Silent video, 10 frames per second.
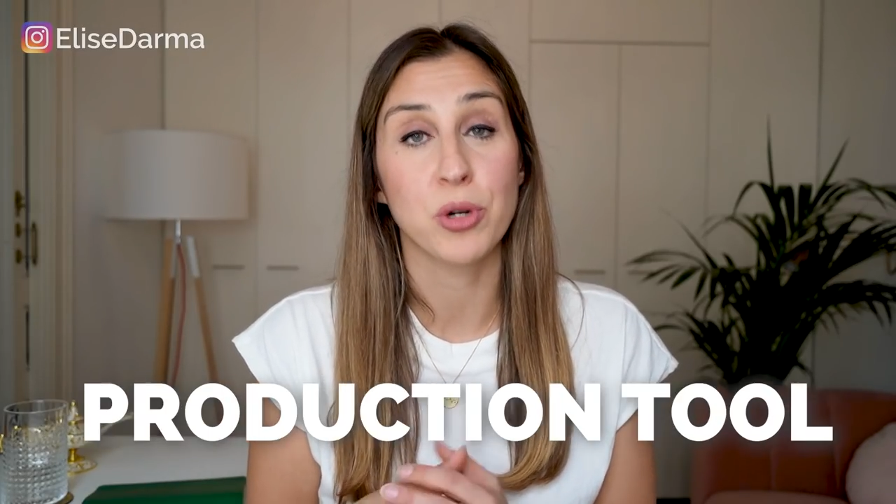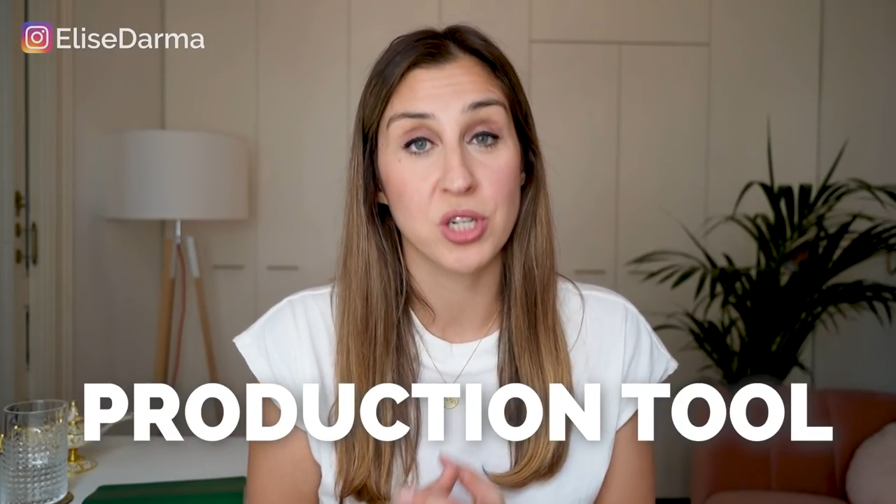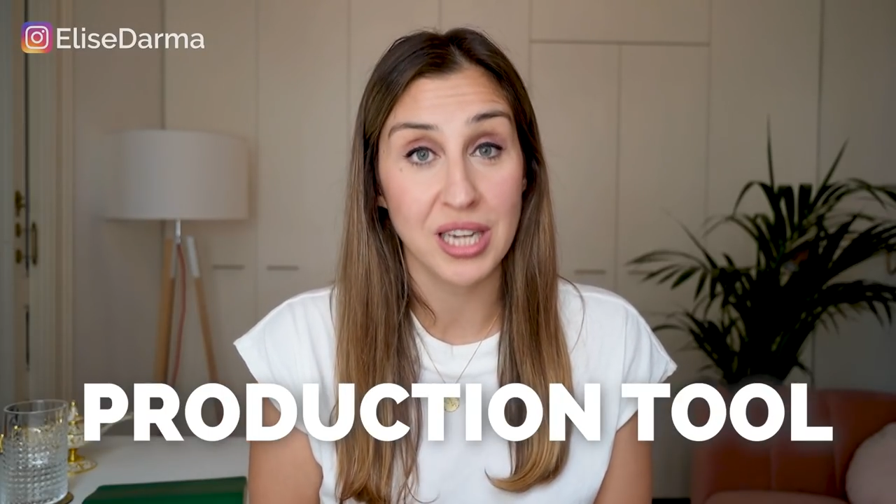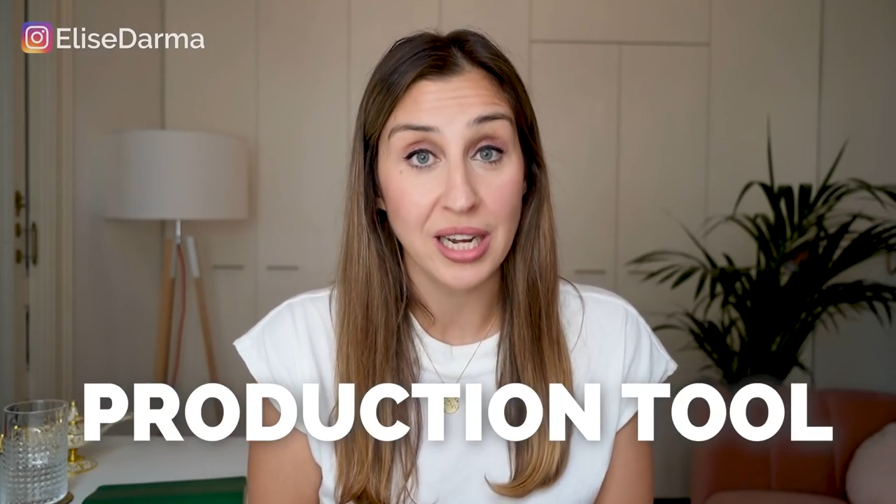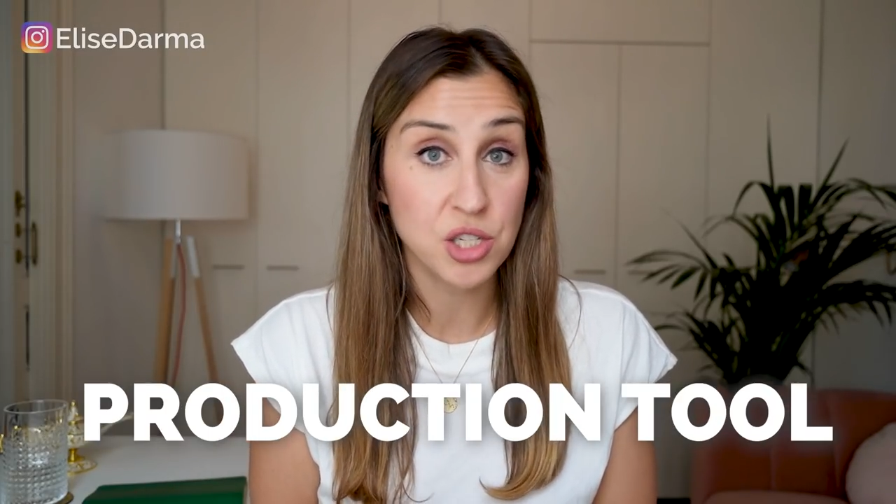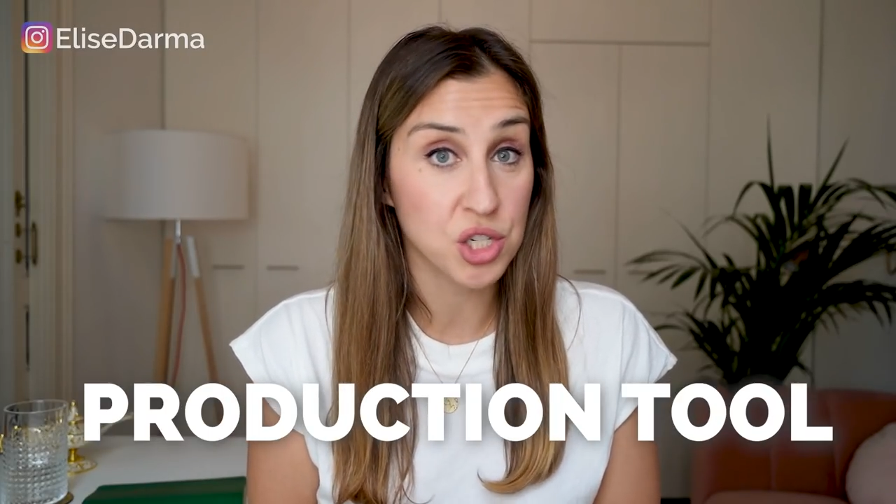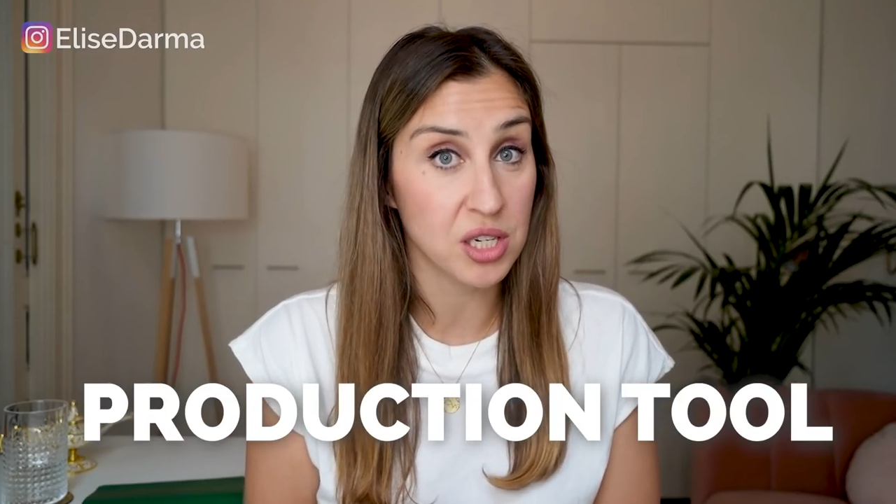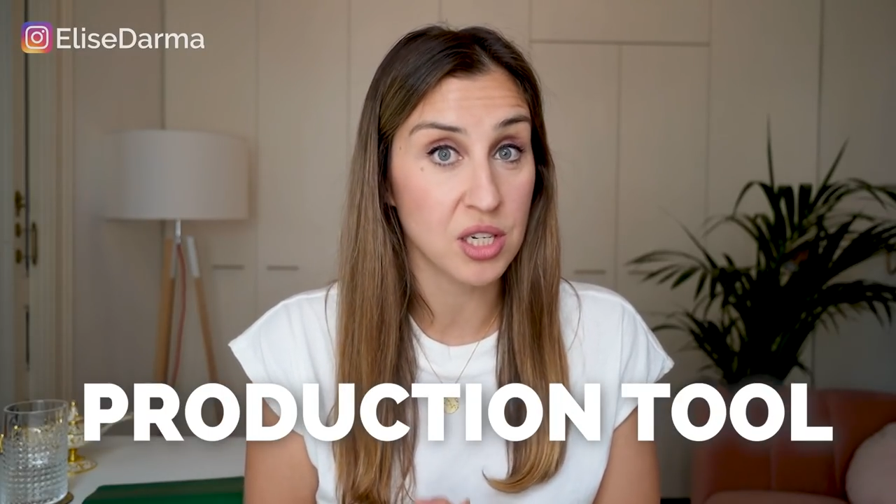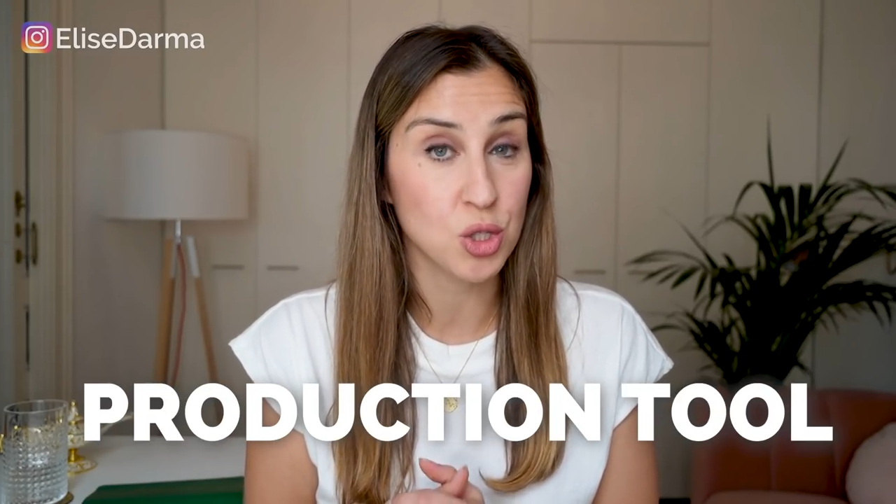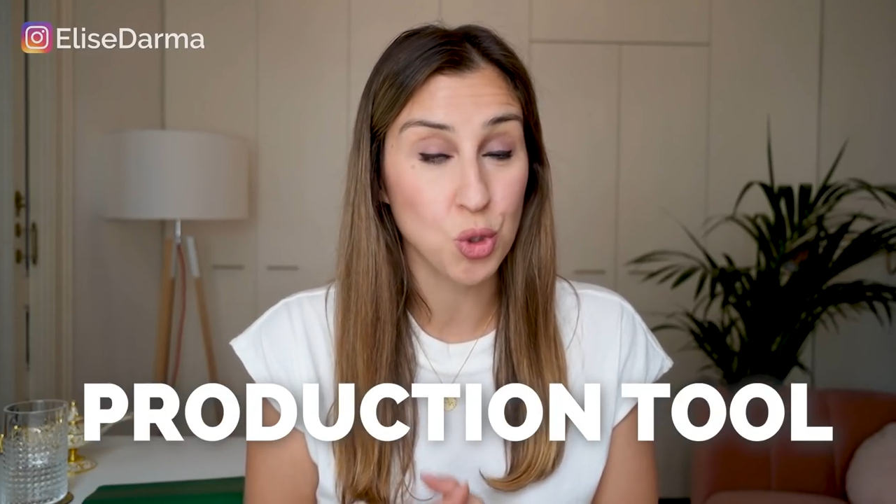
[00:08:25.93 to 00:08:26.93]

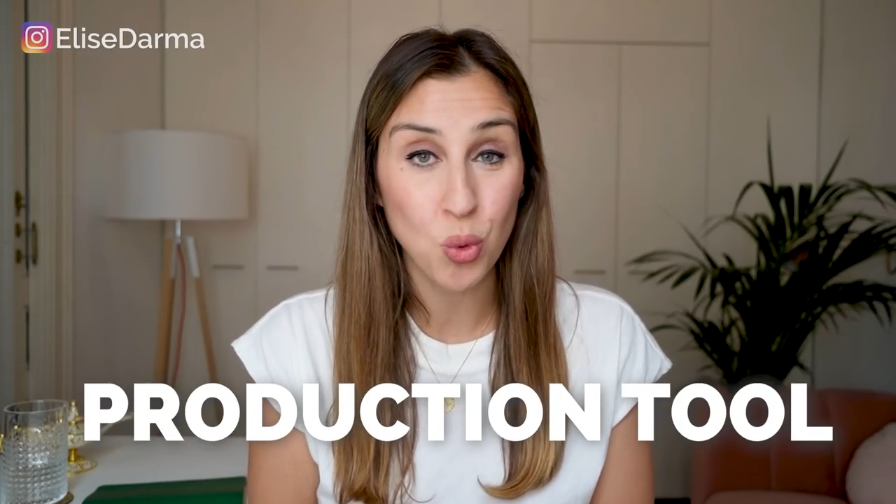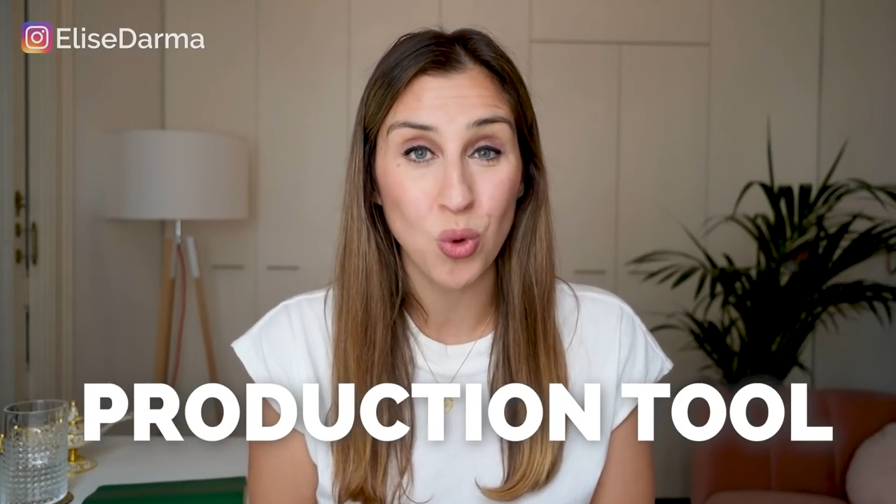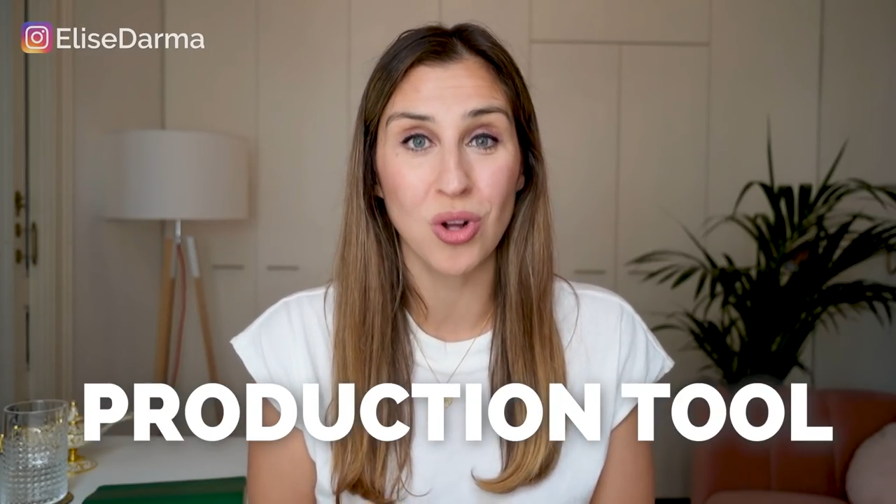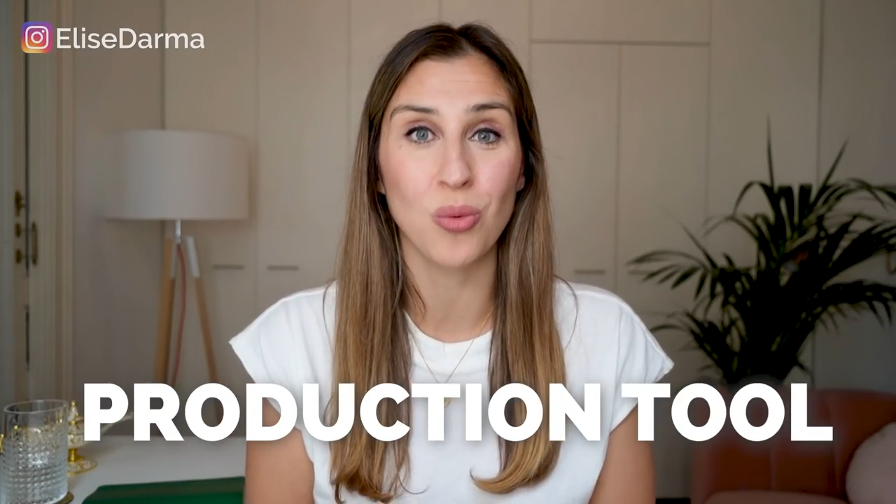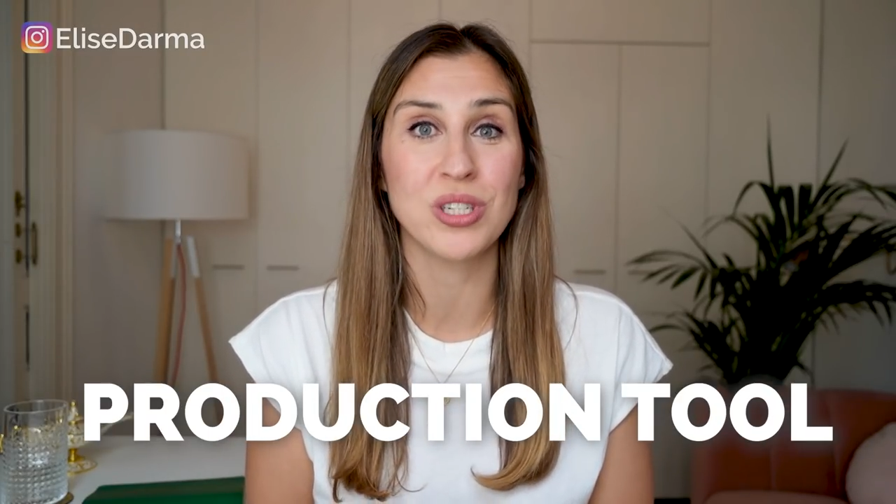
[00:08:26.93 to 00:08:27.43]
production tool,